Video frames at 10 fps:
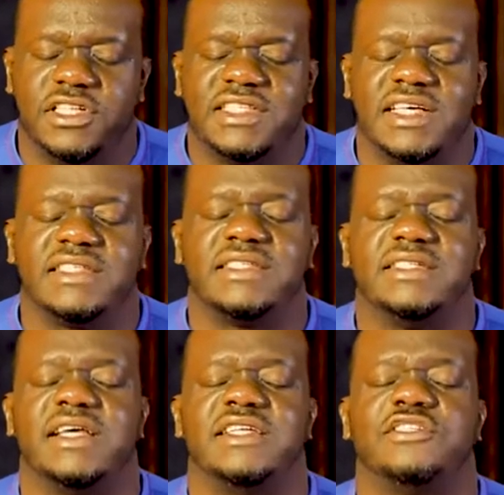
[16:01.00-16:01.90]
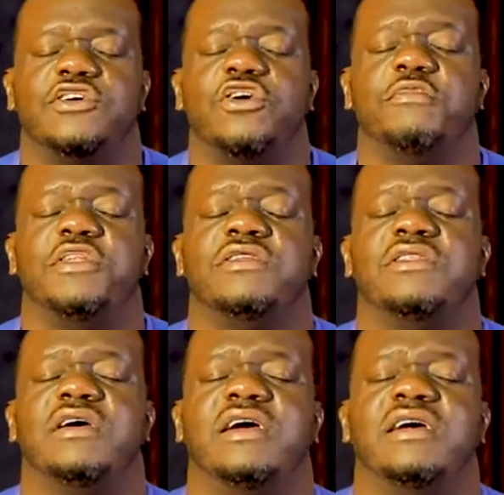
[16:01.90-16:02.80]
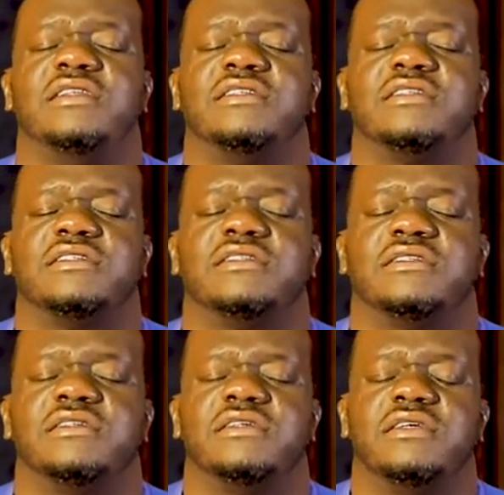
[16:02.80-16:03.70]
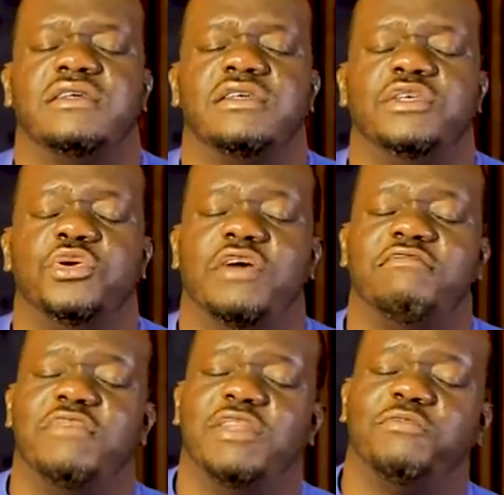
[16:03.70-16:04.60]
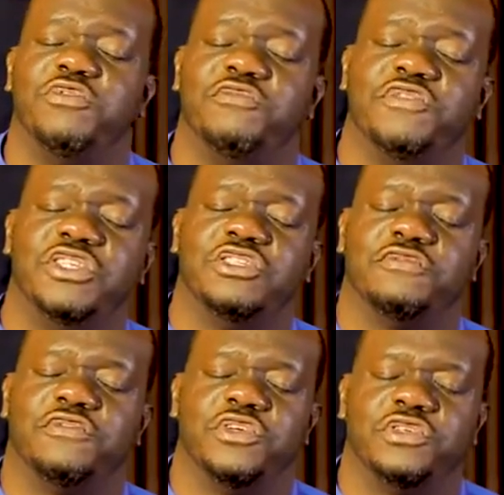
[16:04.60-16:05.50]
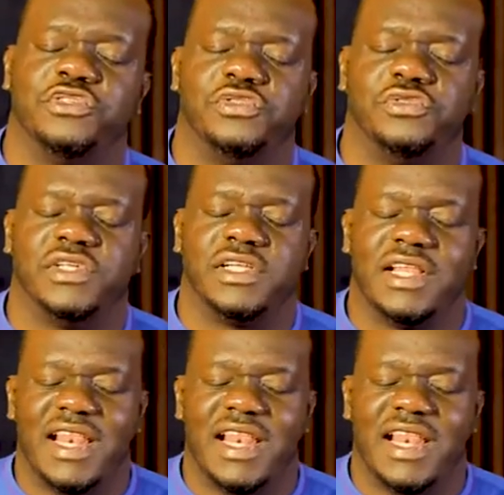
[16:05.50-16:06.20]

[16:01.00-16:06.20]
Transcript: the testing that is coming on the earth you have made provision for your children.